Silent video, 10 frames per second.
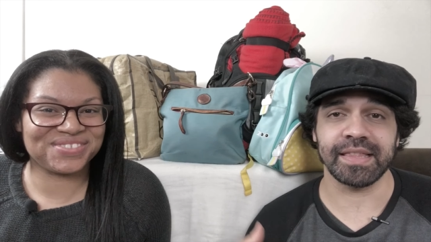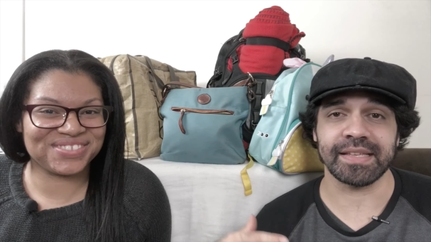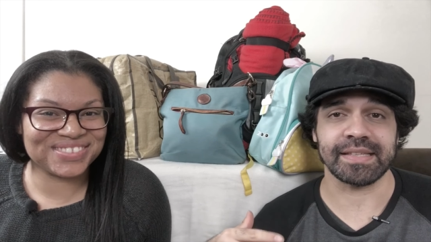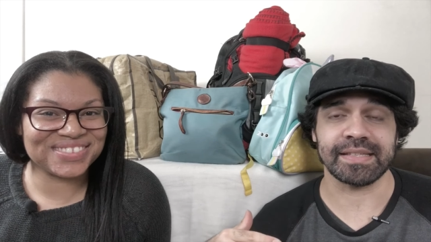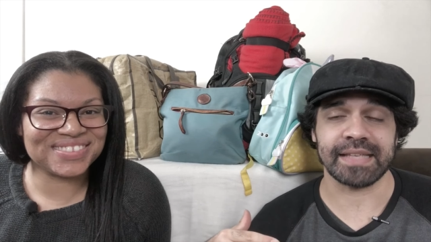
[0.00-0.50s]

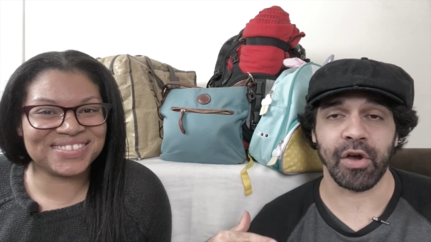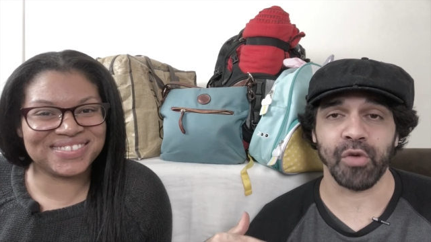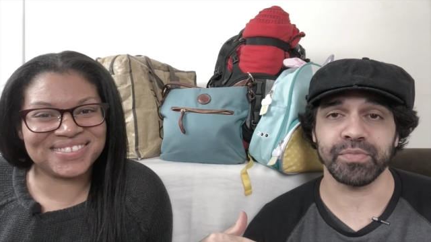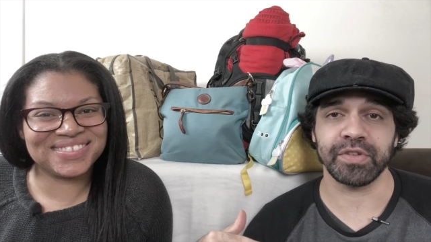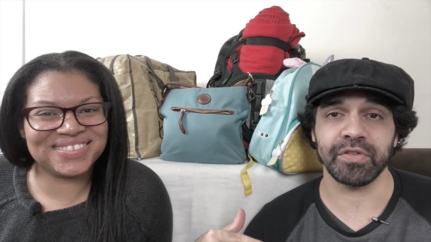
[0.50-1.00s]
Speaker 1: this has
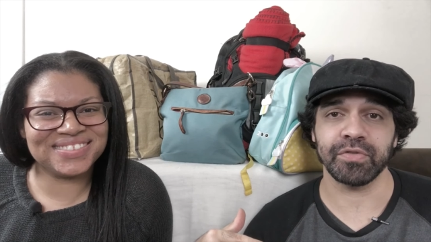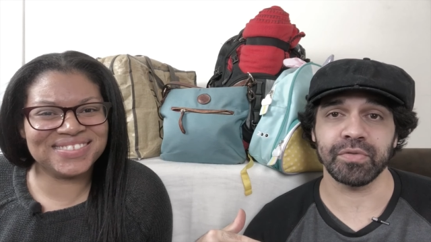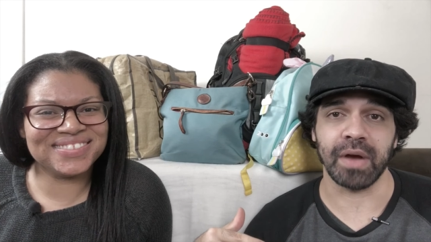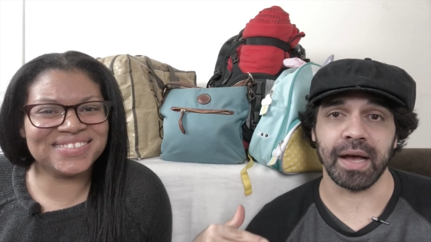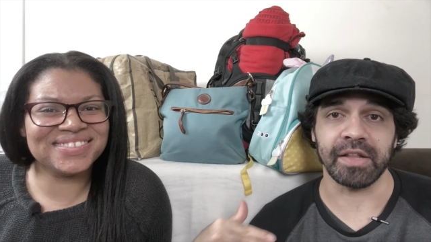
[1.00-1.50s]
helped you
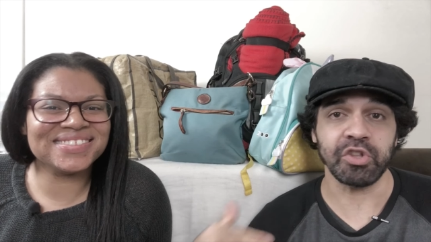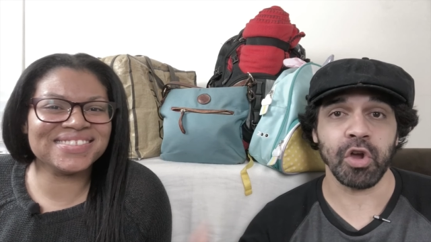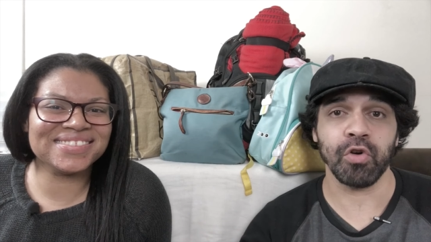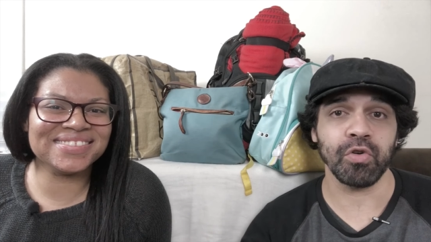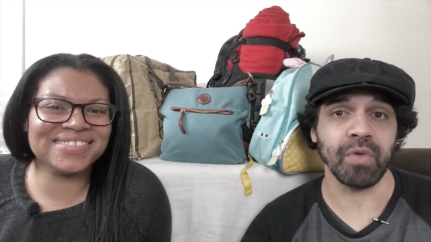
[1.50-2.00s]
uh,
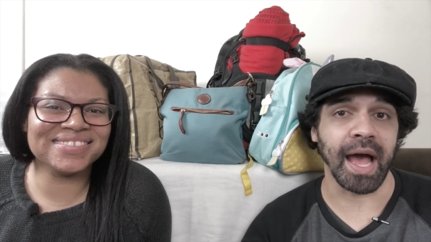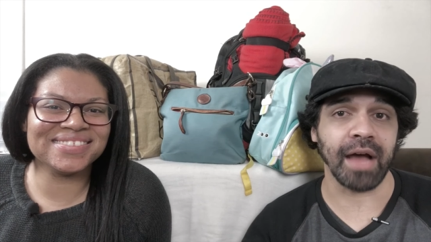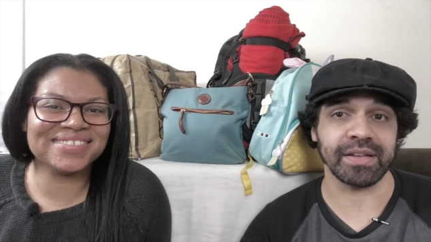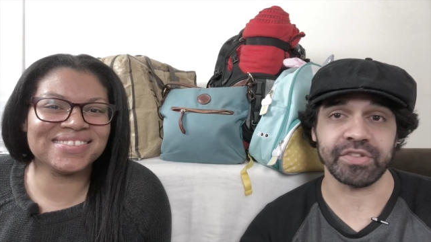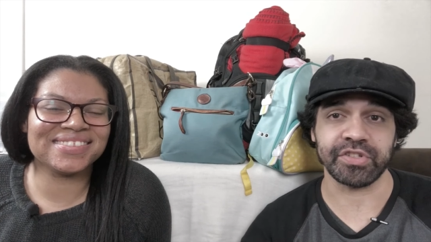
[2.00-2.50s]
know how
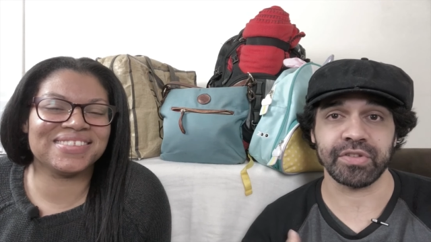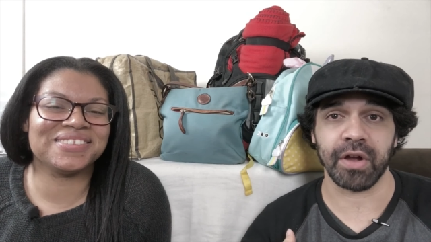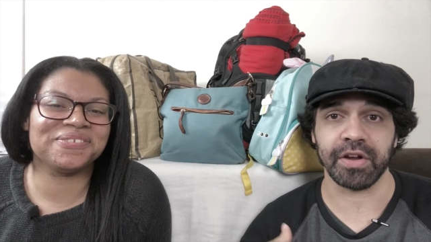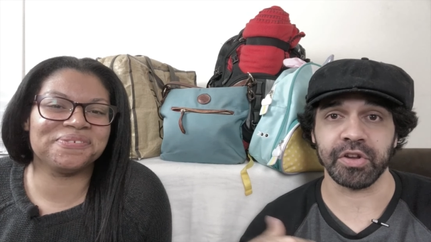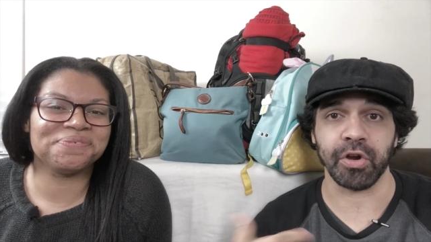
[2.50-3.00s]
to
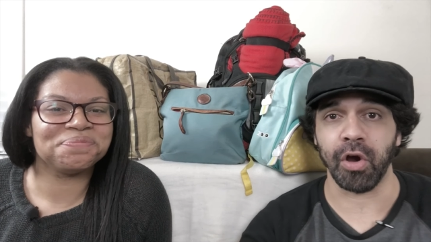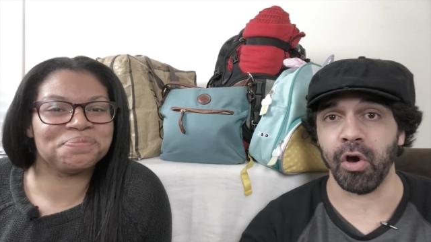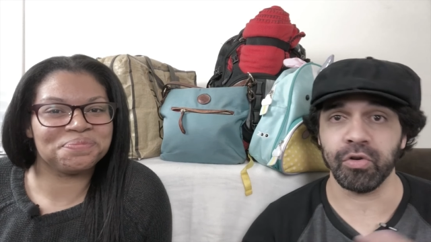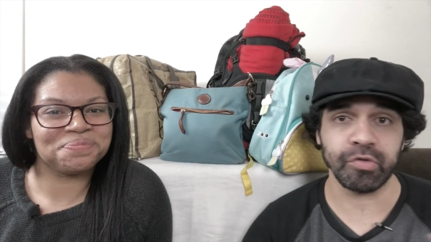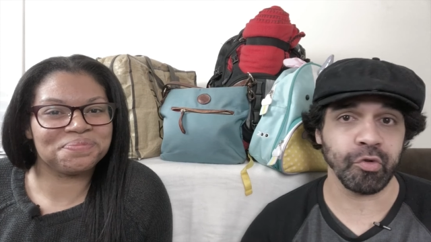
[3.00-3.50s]
start your
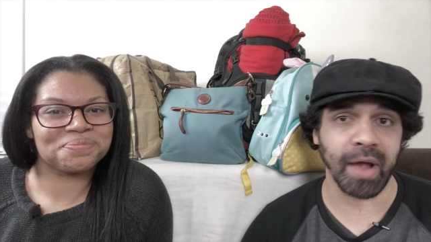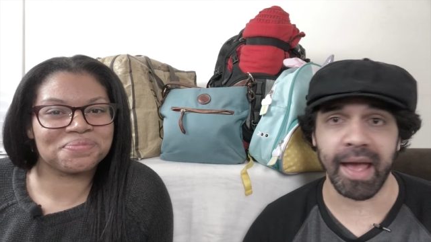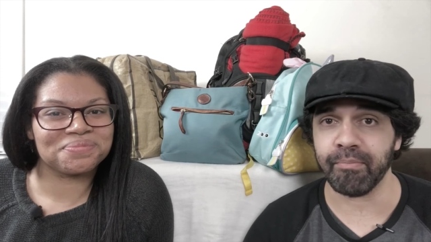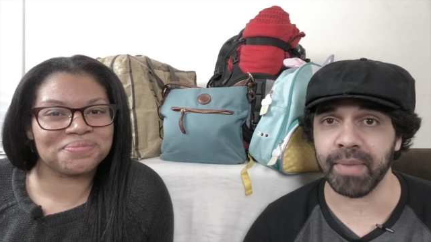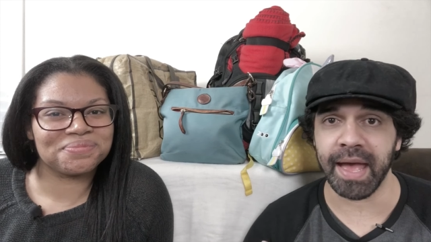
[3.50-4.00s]
own
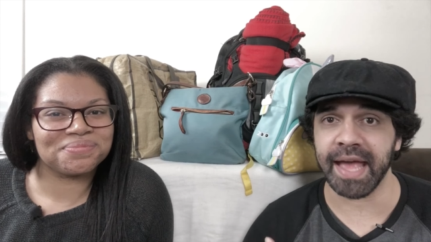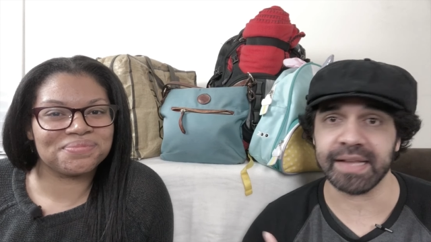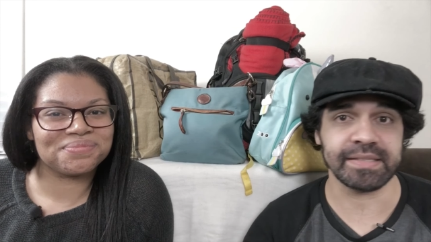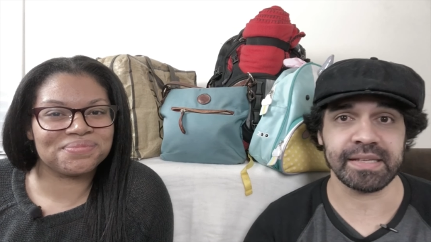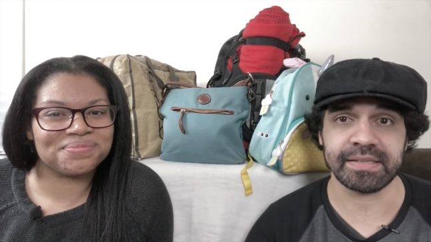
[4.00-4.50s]
grab bag
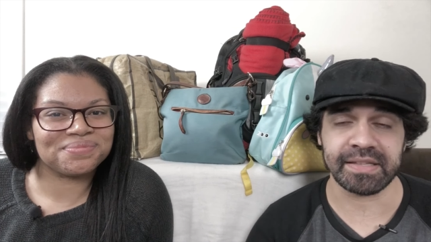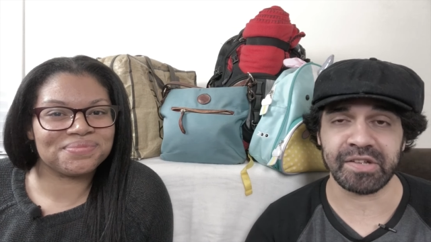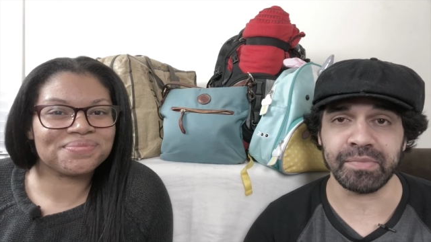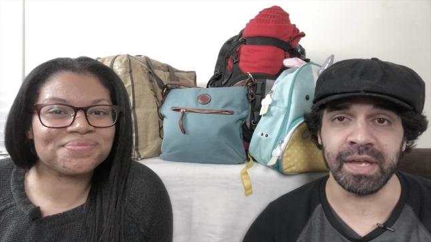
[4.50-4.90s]
system.